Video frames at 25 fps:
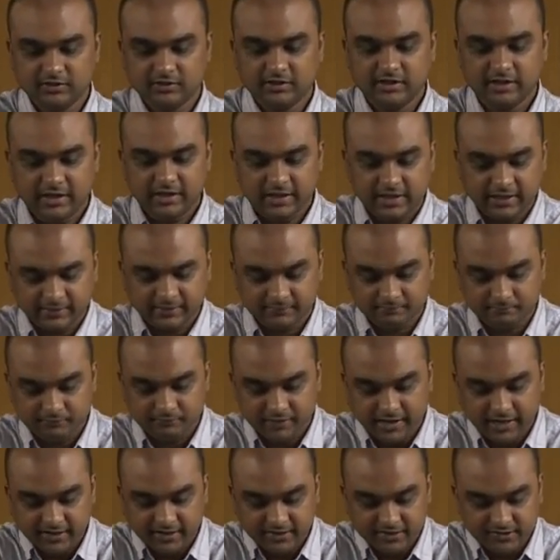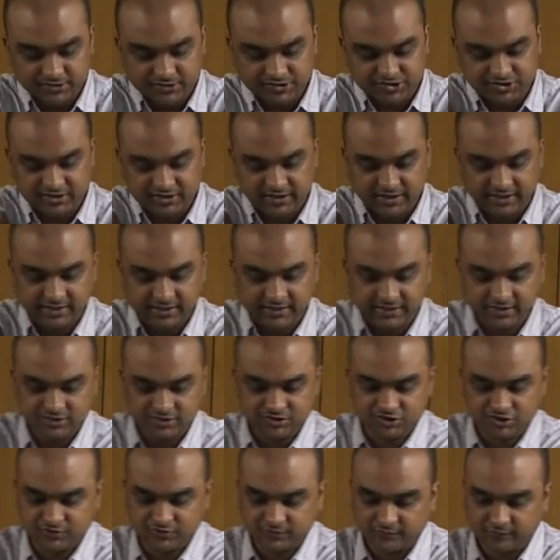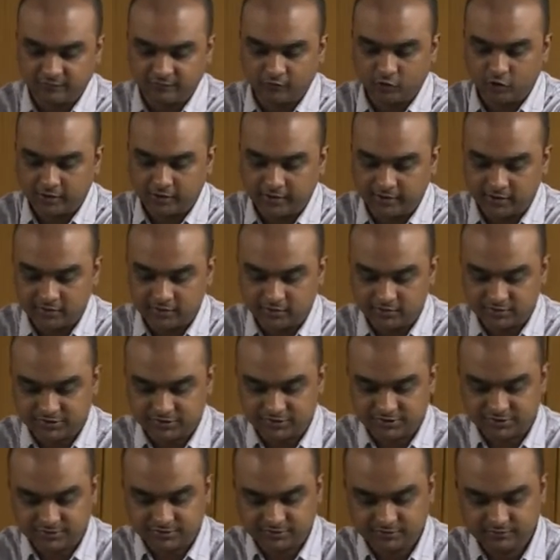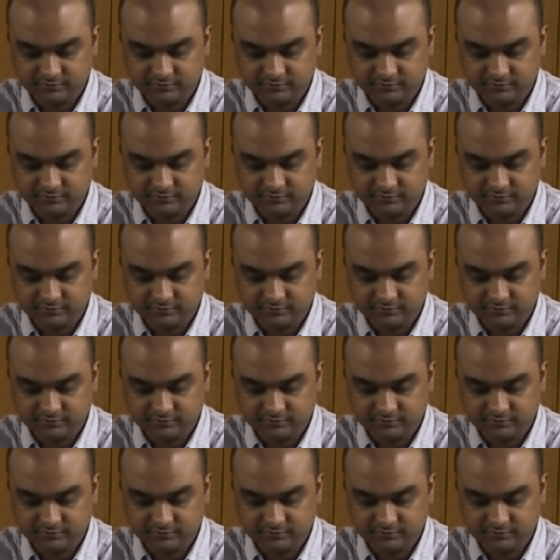are biased against foreigners.